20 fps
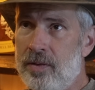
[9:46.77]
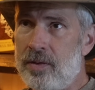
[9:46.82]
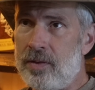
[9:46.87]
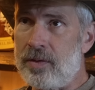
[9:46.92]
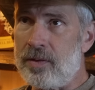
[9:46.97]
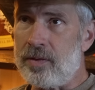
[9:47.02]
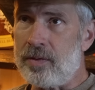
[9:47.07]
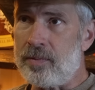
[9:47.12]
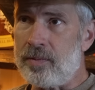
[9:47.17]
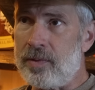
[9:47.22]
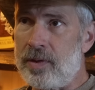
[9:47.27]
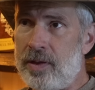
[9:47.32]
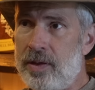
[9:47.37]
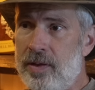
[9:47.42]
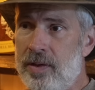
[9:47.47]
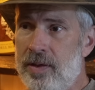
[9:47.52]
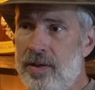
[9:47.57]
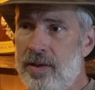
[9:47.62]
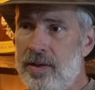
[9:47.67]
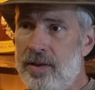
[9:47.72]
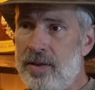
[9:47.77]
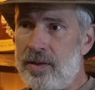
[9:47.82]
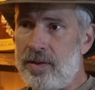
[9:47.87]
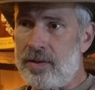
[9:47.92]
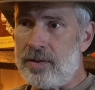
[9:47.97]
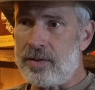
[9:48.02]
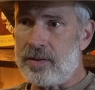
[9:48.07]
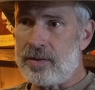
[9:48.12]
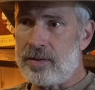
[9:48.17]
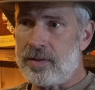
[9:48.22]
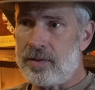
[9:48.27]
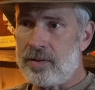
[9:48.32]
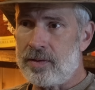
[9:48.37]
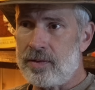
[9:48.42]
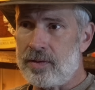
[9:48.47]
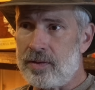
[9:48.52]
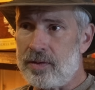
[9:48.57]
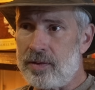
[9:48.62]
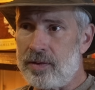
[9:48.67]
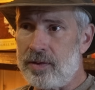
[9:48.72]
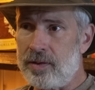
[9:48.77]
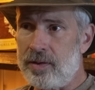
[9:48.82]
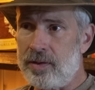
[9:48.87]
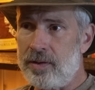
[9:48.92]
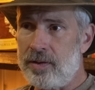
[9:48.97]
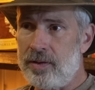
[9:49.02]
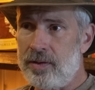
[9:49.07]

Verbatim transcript: um, late 80s late